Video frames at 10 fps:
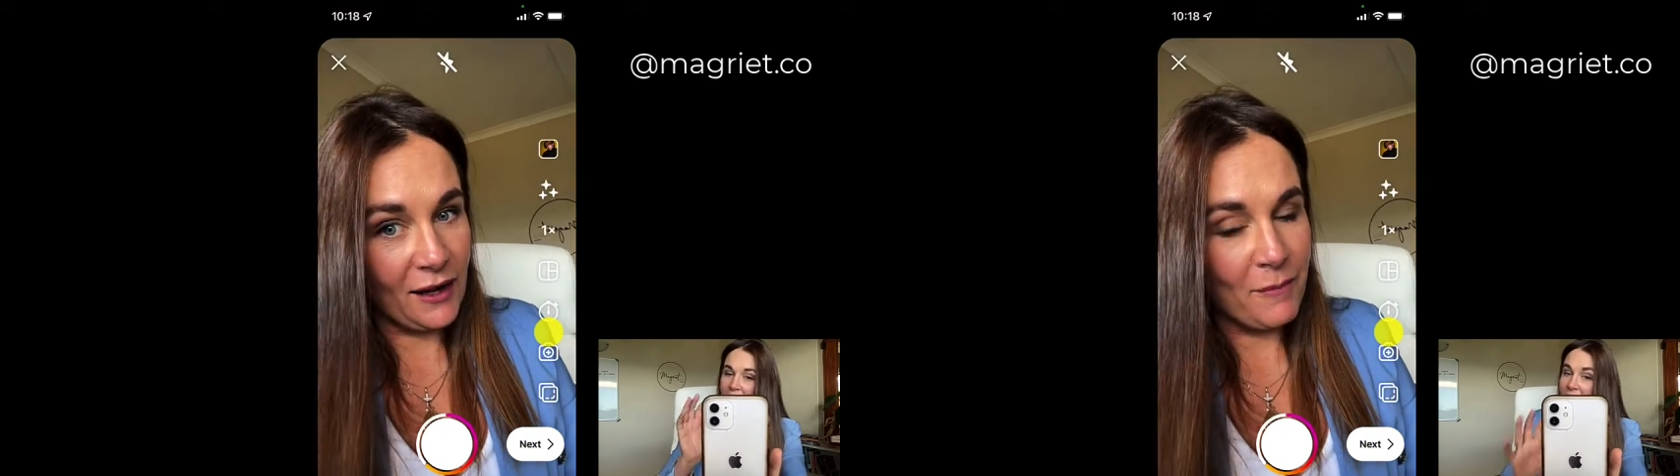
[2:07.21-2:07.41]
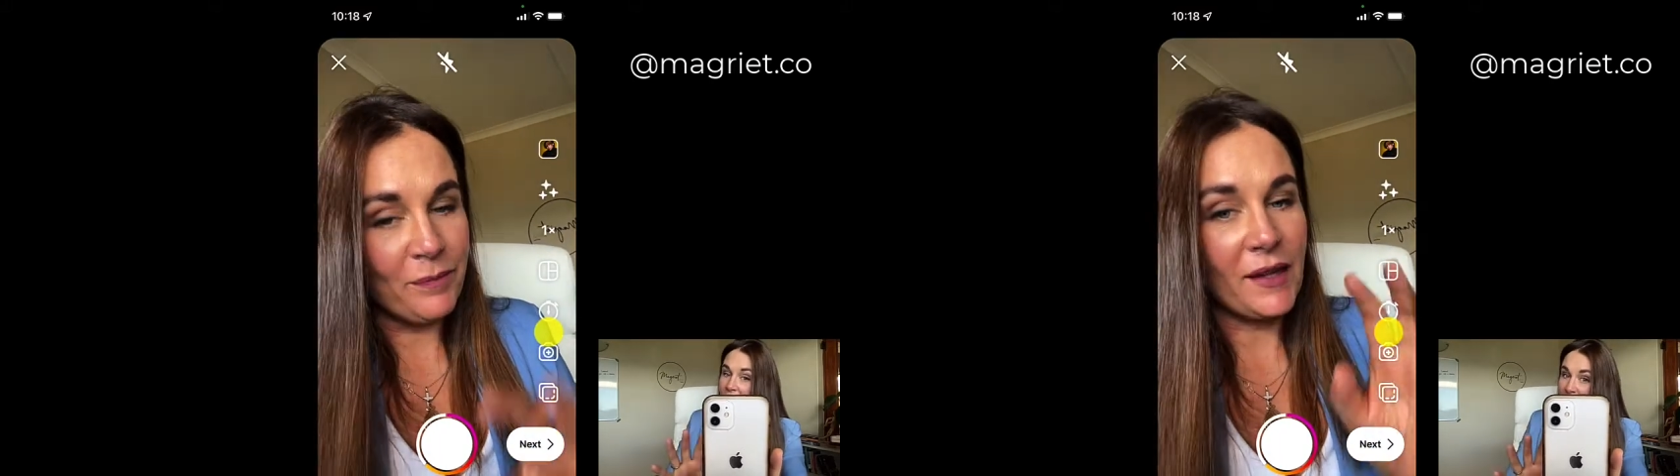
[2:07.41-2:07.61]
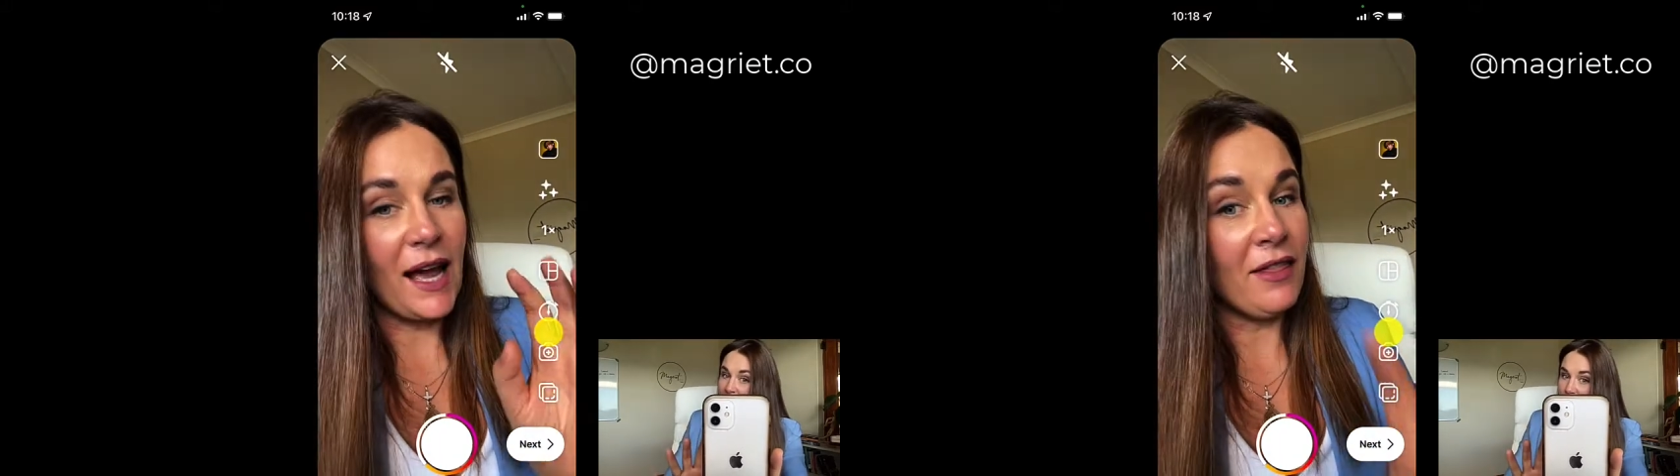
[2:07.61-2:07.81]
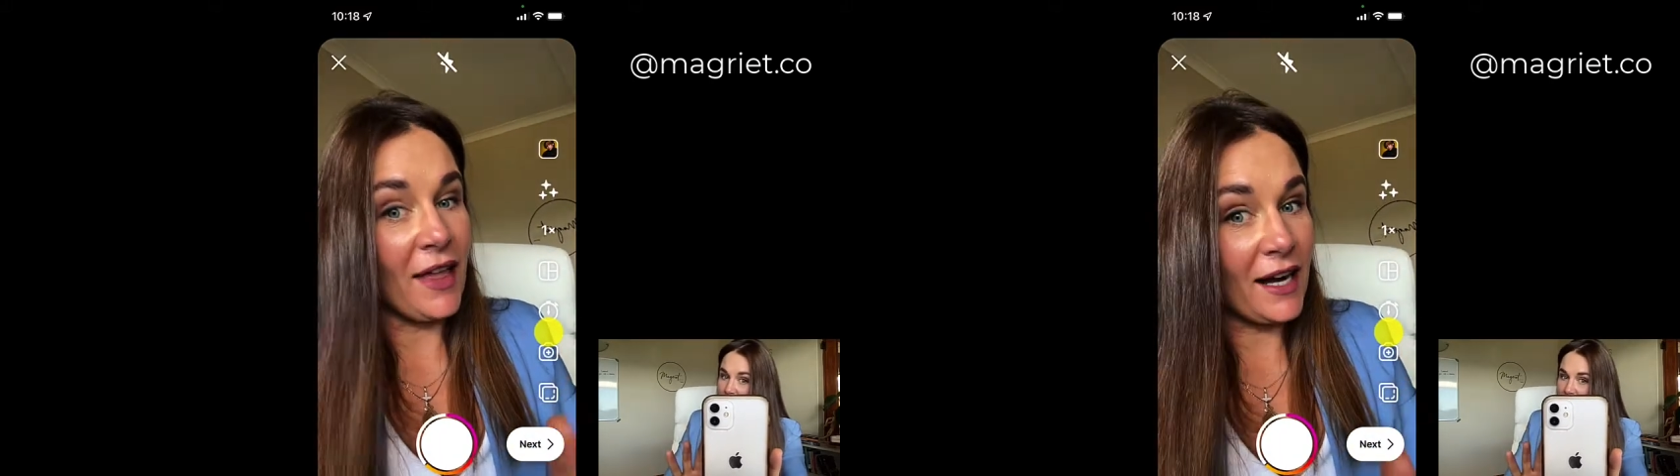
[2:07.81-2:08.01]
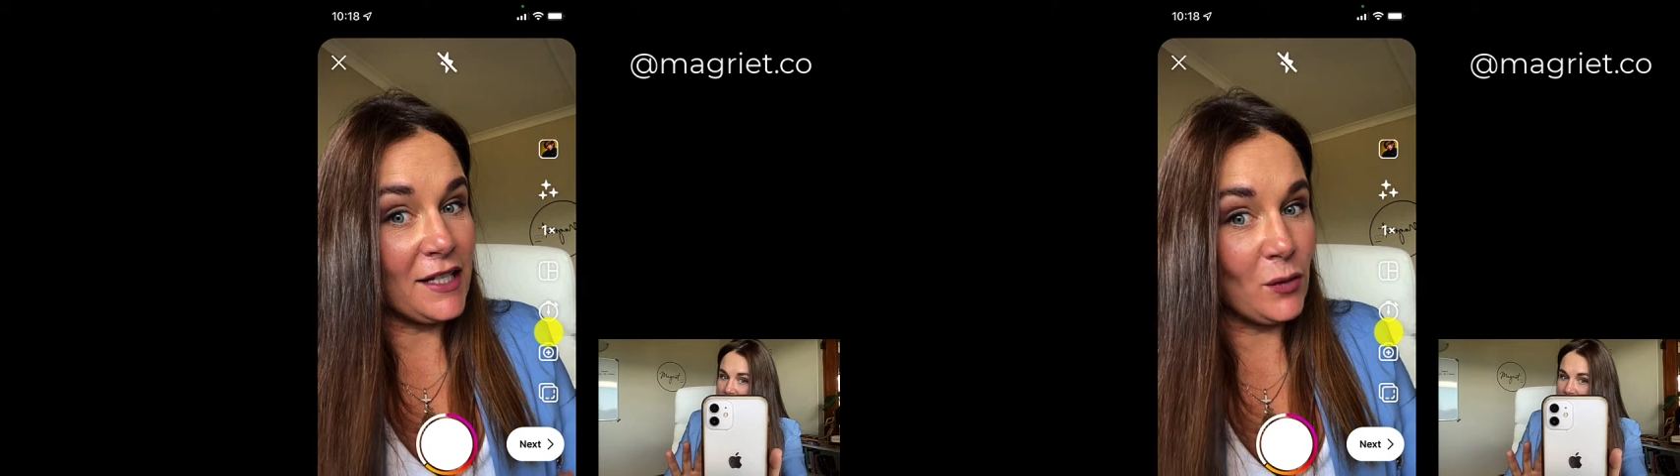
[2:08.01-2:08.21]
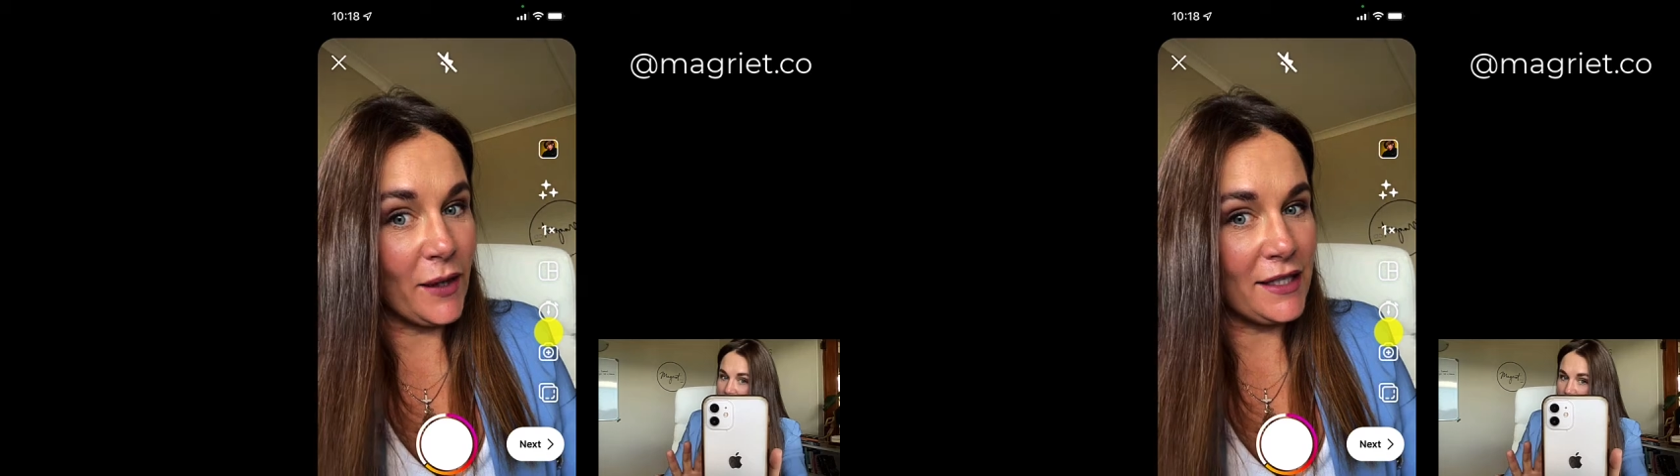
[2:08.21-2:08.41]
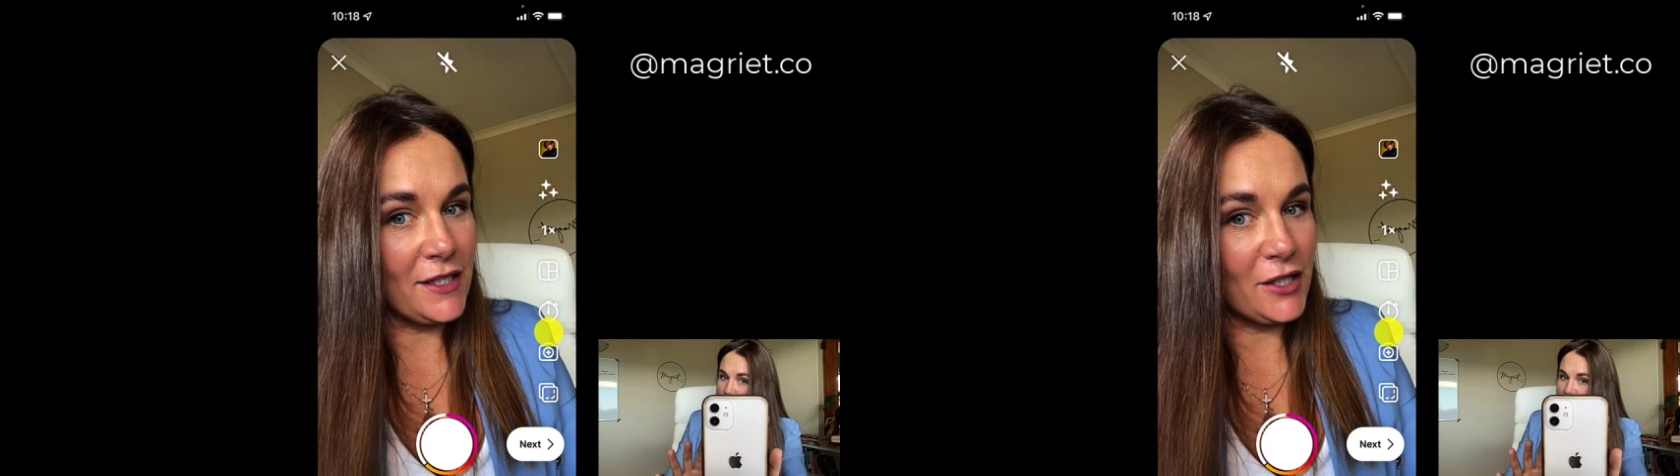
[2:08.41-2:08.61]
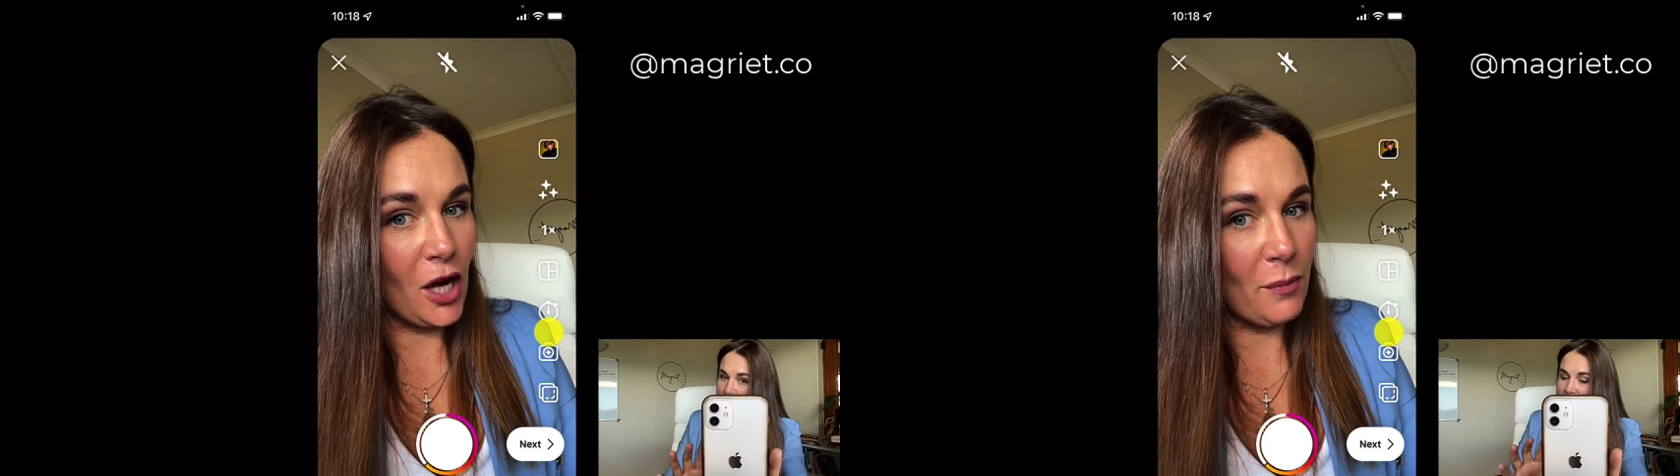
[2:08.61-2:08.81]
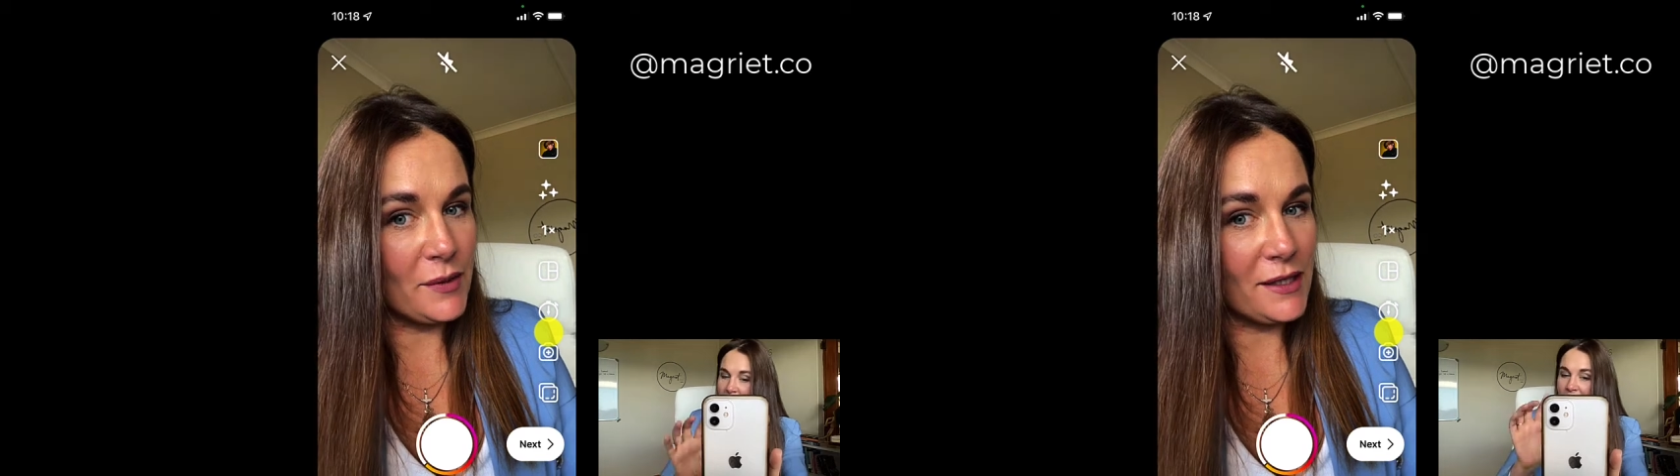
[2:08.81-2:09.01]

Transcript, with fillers: and that is where it stops.